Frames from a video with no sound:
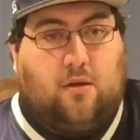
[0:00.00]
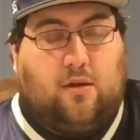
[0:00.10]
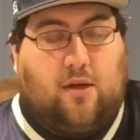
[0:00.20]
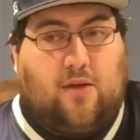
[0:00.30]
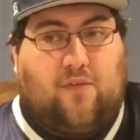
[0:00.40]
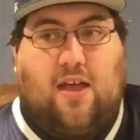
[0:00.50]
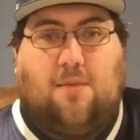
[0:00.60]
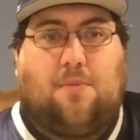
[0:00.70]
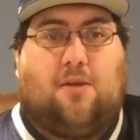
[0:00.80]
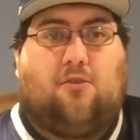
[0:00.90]
if
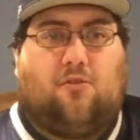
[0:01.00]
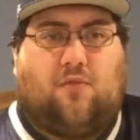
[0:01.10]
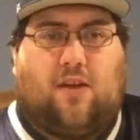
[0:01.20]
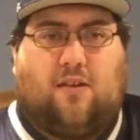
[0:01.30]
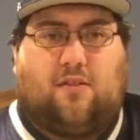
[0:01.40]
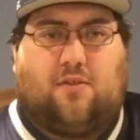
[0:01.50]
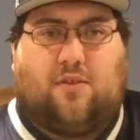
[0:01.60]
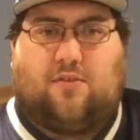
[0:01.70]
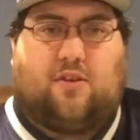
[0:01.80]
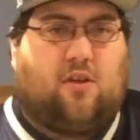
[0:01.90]
any Patriots fan out there
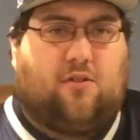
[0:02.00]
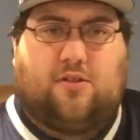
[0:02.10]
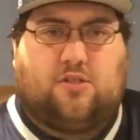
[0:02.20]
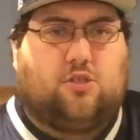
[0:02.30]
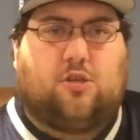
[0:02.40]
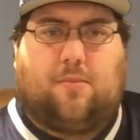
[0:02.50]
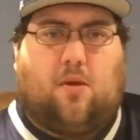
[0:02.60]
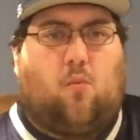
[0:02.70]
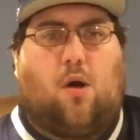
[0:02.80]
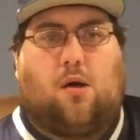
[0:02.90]
thinks like, oh, this is just going to be
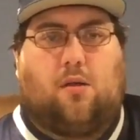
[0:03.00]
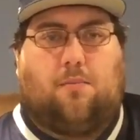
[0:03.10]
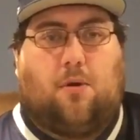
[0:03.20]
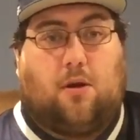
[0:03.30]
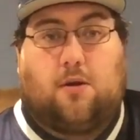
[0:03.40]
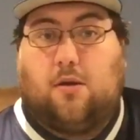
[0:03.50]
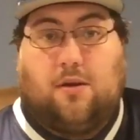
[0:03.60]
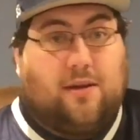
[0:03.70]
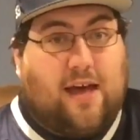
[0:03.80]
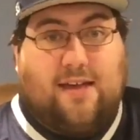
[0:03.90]
a walk in the park,
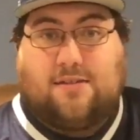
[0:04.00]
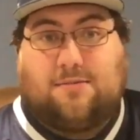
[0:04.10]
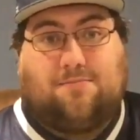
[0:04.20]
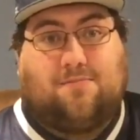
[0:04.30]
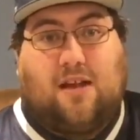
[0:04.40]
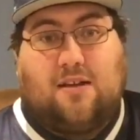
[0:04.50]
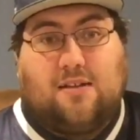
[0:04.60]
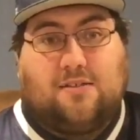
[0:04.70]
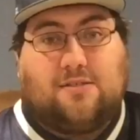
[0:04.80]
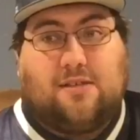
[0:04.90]
guys, not
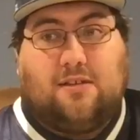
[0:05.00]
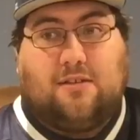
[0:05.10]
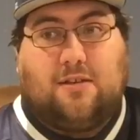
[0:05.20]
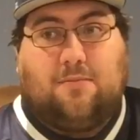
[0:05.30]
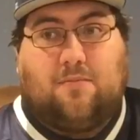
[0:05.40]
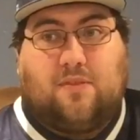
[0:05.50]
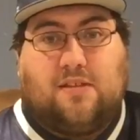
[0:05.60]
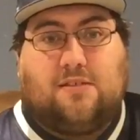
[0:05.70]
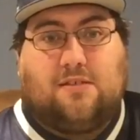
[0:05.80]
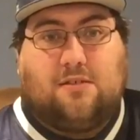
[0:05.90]
necessarily.
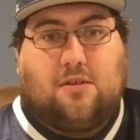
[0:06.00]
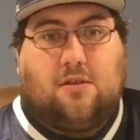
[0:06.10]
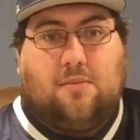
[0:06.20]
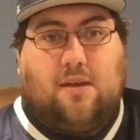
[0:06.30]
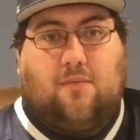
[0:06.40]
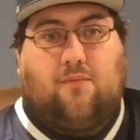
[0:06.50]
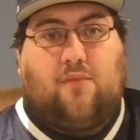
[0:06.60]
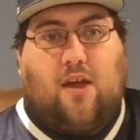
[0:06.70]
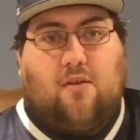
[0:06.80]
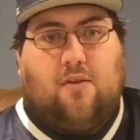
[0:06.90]
This is going to be a
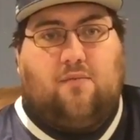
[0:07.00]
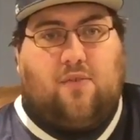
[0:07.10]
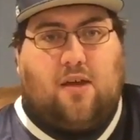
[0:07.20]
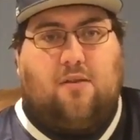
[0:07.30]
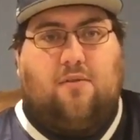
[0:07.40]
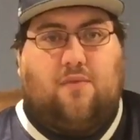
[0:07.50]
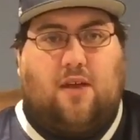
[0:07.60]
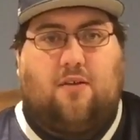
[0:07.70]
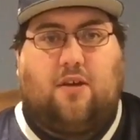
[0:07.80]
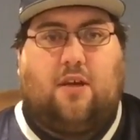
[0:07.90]
very, very,
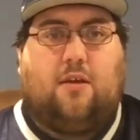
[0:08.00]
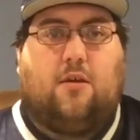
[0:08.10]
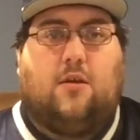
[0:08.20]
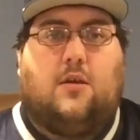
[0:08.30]
very